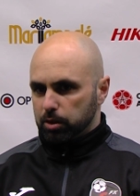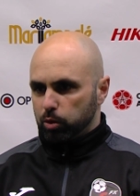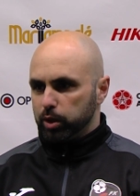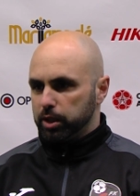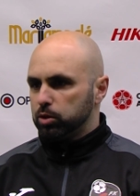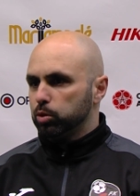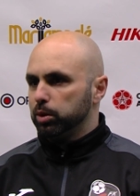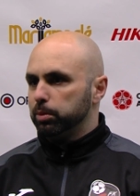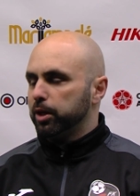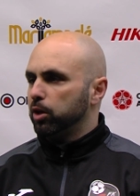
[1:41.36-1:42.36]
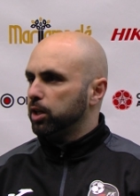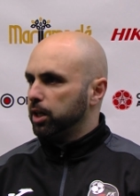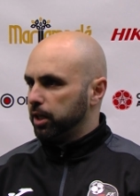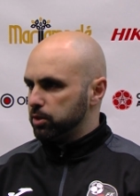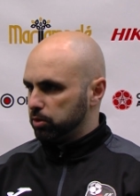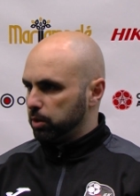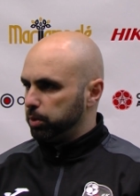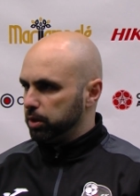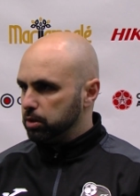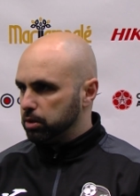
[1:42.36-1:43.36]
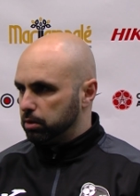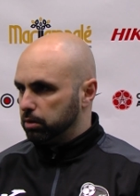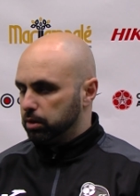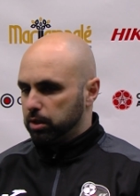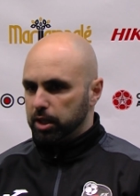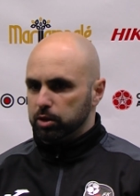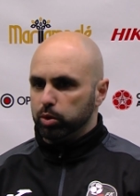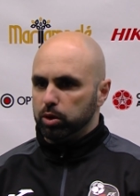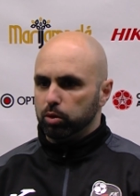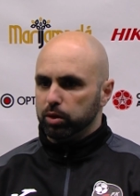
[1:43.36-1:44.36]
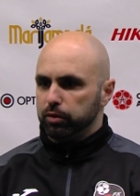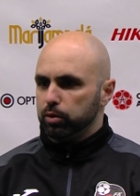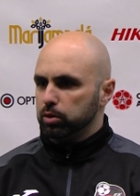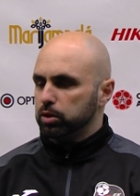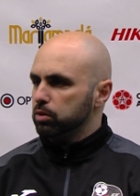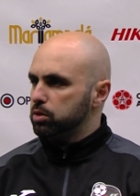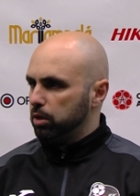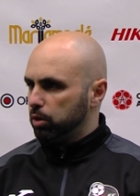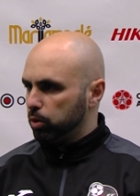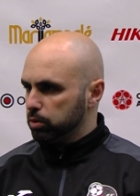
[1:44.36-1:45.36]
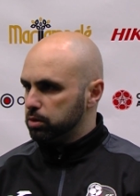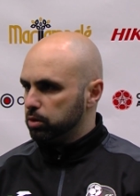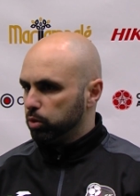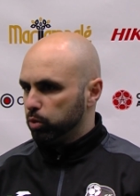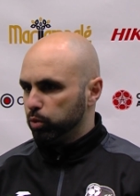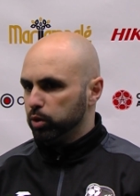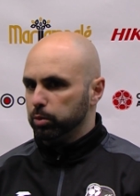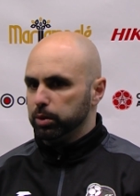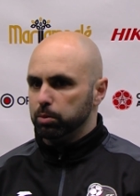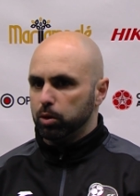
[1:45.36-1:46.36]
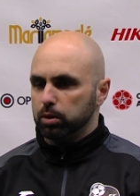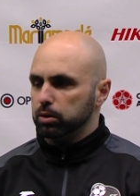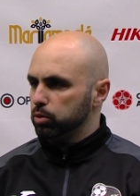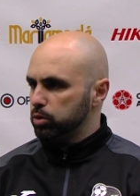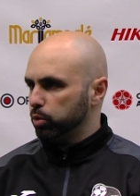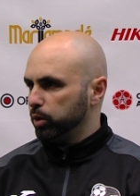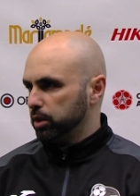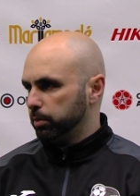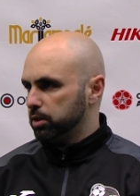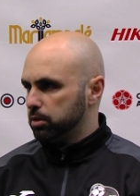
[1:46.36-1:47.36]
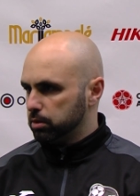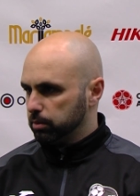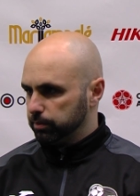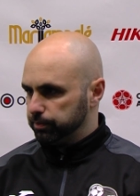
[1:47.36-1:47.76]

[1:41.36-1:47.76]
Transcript: we need to be very organized on the pitch and we know if you don't concede goals we'll be more close to win the matches